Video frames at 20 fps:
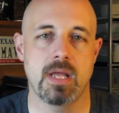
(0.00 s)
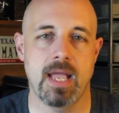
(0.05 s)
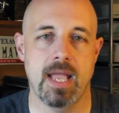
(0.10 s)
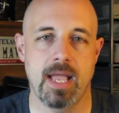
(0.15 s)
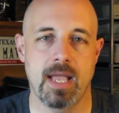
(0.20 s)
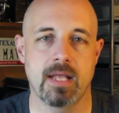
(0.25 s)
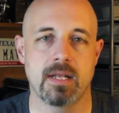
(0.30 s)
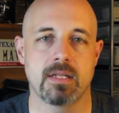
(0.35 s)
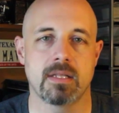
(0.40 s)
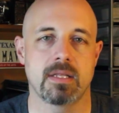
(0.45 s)

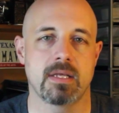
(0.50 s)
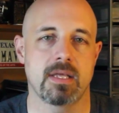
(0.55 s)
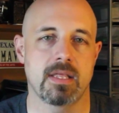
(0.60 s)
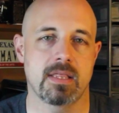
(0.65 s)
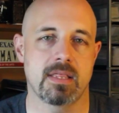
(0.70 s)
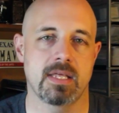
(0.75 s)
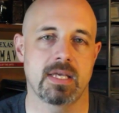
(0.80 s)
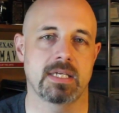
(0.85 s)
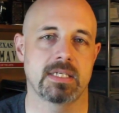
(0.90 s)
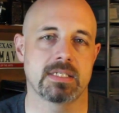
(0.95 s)
handling
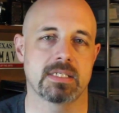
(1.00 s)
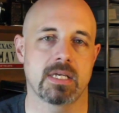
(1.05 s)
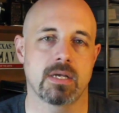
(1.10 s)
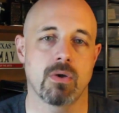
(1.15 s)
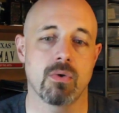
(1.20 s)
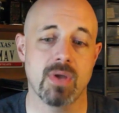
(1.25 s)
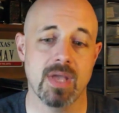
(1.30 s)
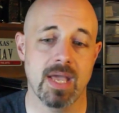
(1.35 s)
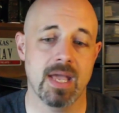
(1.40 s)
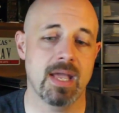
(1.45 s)
things like,
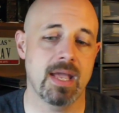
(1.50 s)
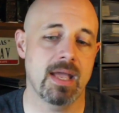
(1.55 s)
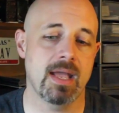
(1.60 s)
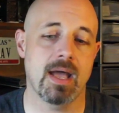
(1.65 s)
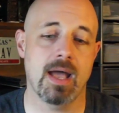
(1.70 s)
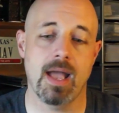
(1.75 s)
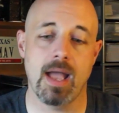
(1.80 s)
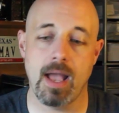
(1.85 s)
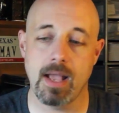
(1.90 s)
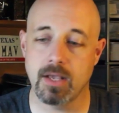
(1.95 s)
okay,
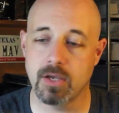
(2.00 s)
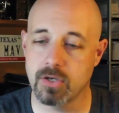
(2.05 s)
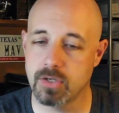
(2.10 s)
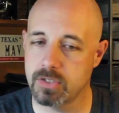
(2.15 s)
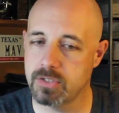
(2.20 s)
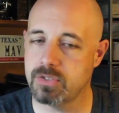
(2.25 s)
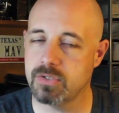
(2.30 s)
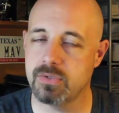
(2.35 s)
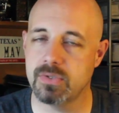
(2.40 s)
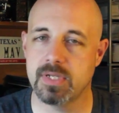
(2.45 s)
I
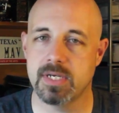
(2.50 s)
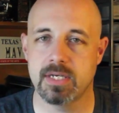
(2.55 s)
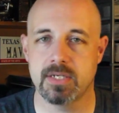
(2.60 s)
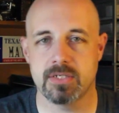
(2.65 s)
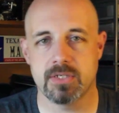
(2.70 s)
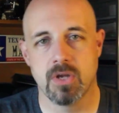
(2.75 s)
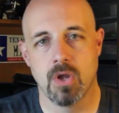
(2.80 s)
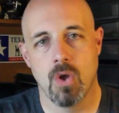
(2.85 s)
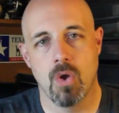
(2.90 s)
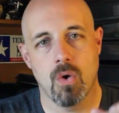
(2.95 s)
could do
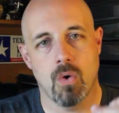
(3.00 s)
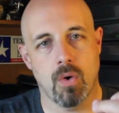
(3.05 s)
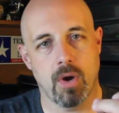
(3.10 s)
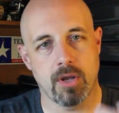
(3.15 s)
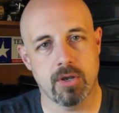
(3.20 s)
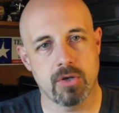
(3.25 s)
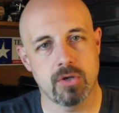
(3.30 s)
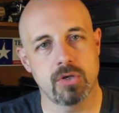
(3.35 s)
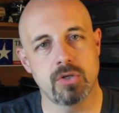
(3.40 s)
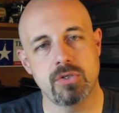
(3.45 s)
this or
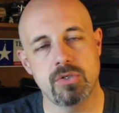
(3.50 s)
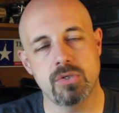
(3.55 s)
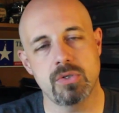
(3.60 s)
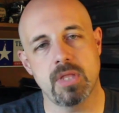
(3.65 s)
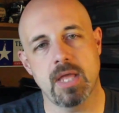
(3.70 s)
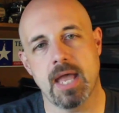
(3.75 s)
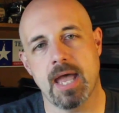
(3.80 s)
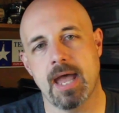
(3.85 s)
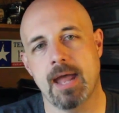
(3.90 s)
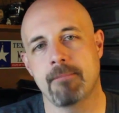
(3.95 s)
I could do
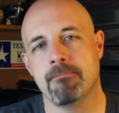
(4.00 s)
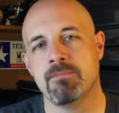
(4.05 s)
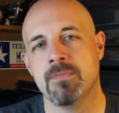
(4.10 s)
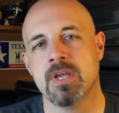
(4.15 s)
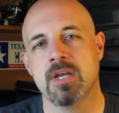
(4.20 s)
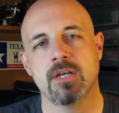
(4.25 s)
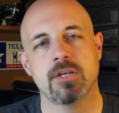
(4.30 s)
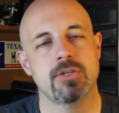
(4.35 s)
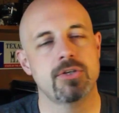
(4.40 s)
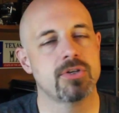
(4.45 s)
that.
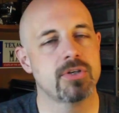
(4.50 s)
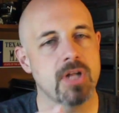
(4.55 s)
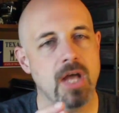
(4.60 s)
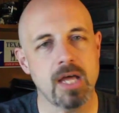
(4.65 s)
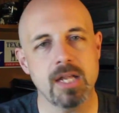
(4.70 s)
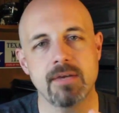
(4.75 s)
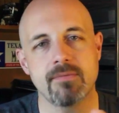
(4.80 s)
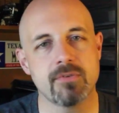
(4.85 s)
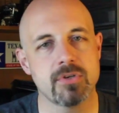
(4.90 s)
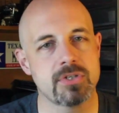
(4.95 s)
You're
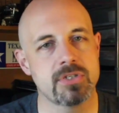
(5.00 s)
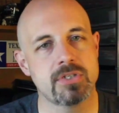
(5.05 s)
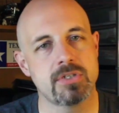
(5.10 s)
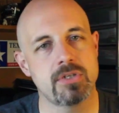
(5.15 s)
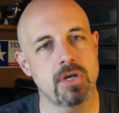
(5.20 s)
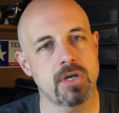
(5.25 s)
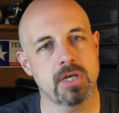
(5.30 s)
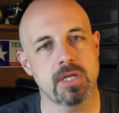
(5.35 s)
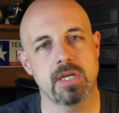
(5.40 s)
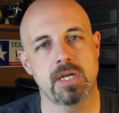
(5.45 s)
not ever
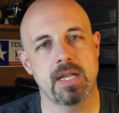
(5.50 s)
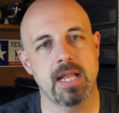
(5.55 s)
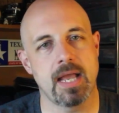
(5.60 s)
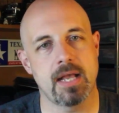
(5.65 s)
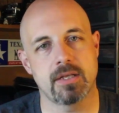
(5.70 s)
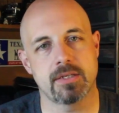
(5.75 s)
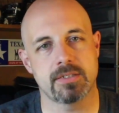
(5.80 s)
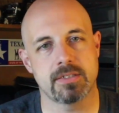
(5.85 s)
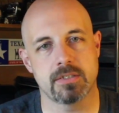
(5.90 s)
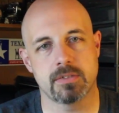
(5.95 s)
stuck in
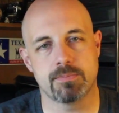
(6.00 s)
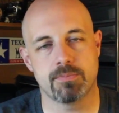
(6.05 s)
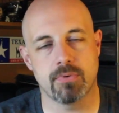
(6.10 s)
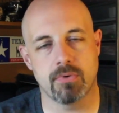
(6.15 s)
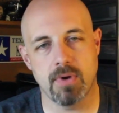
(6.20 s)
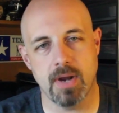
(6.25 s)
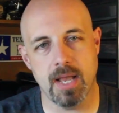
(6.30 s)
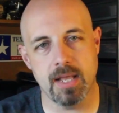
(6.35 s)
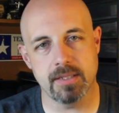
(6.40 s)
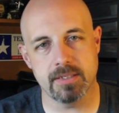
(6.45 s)
analysis
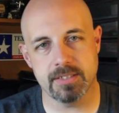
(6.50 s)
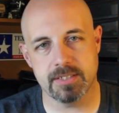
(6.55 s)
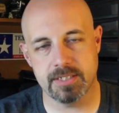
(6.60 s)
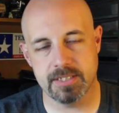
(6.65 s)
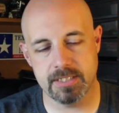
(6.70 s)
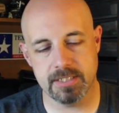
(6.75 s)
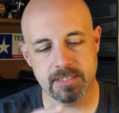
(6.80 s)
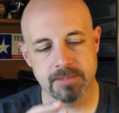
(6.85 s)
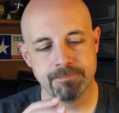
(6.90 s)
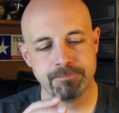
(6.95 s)

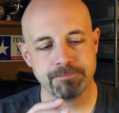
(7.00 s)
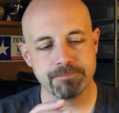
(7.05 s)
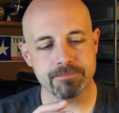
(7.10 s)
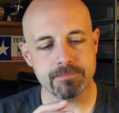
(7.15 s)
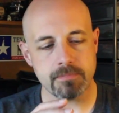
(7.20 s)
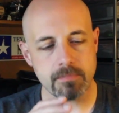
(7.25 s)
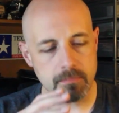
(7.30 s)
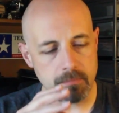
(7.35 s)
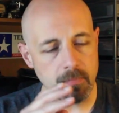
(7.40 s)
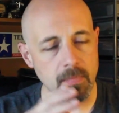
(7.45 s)
paralysis,
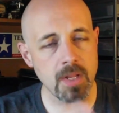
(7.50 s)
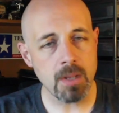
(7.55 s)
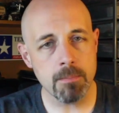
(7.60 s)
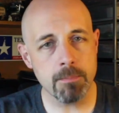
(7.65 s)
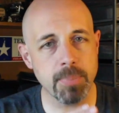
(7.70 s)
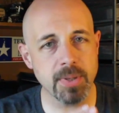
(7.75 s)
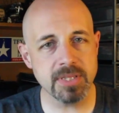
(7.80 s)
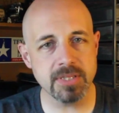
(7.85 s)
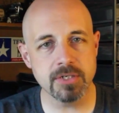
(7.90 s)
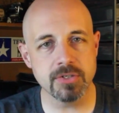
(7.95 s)

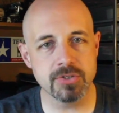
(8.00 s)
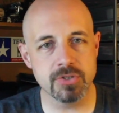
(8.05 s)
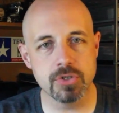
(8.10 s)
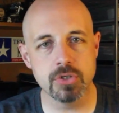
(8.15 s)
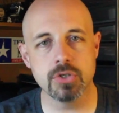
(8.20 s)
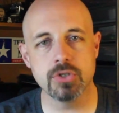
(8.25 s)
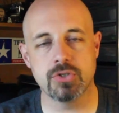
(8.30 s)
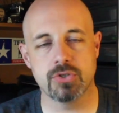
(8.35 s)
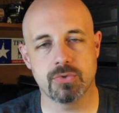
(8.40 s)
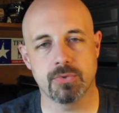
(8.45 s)
but there's
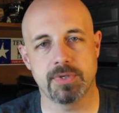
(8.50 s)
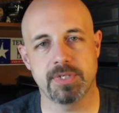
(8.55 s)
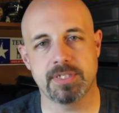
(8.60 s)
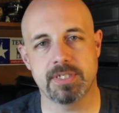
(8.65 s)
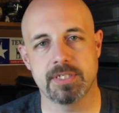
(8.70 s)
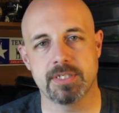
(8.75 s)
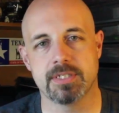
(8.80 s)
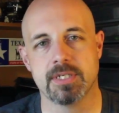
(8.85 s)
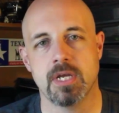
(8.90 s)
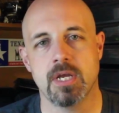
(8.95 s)
good
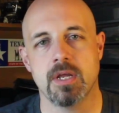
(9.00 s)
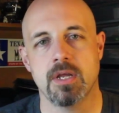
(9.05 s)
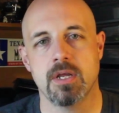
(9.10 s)
choices.